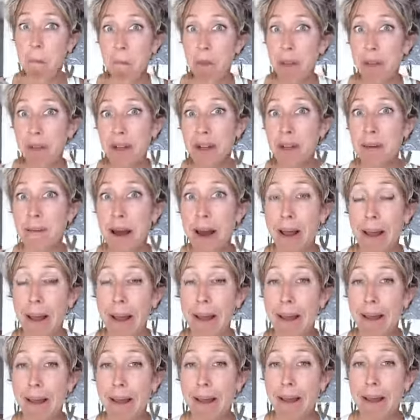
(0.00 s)
Think about it.
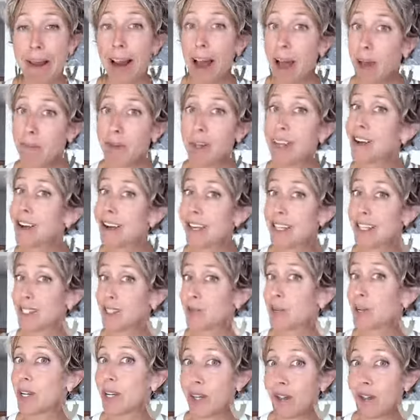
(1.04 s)
I'm
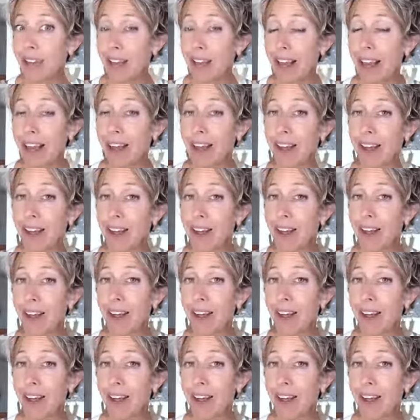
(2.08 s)
curious, what do you think?